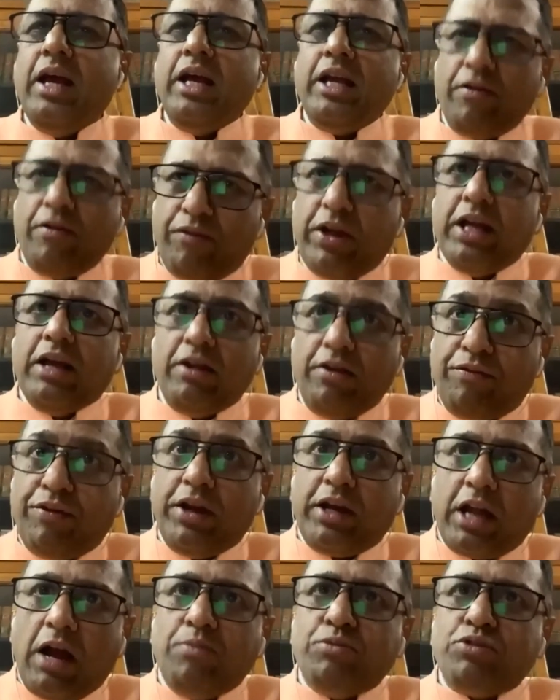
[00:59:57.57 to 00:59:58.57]
If
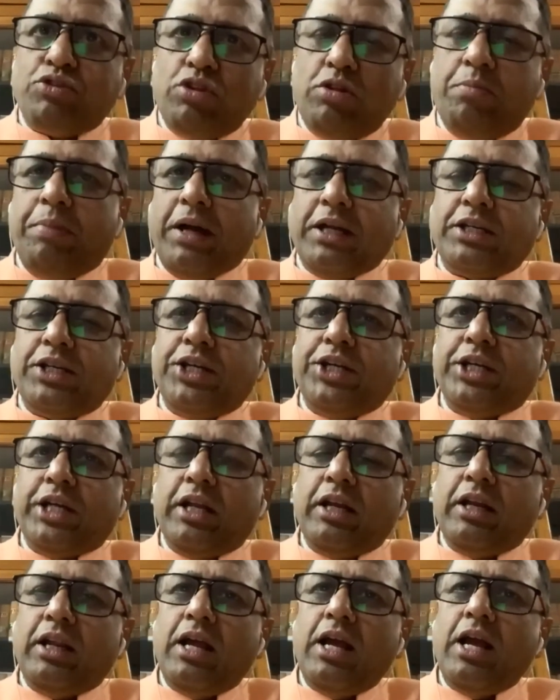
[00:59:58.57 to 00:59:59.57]
it comes to the partition,